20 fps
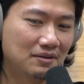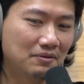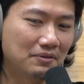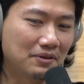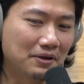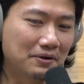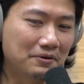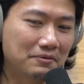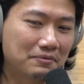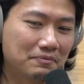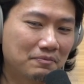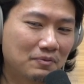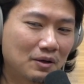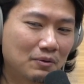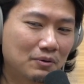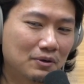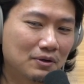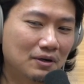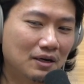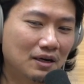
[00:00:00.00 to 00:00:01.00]
there there
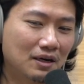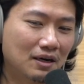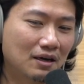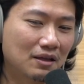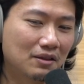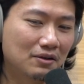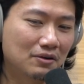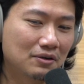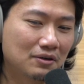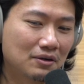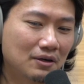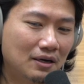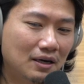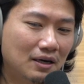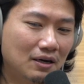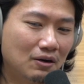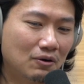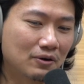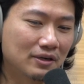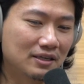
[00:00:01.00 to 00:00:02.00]
were uh, other
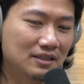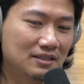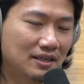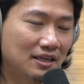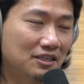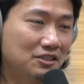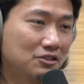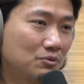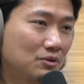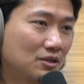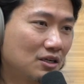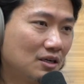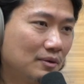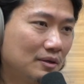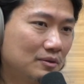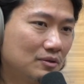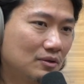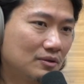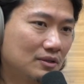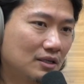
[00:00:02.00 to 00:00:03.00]
uh, organizations would come
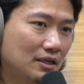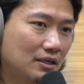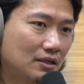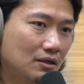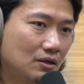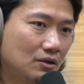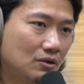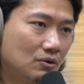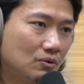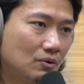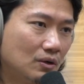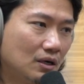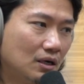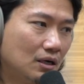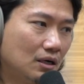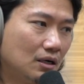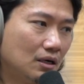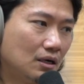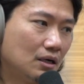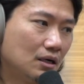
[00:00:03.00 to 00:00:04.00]
up to us like, yo.
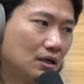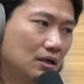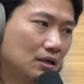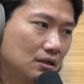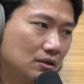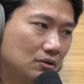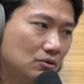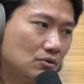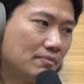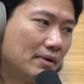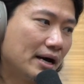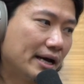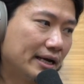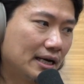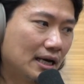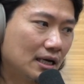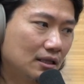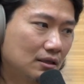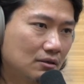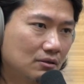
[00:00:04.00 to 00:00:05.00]
Uh, you mind
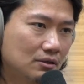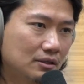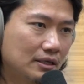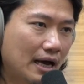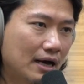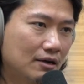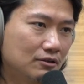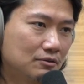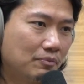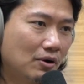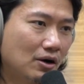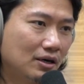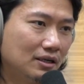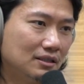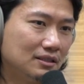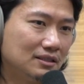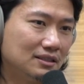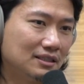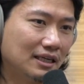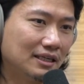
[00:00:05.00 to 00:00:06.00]
not throwing your house party
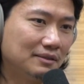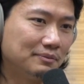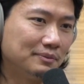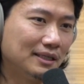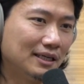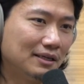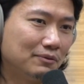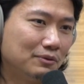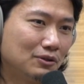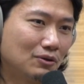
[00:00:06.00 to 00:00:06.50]
the same day we're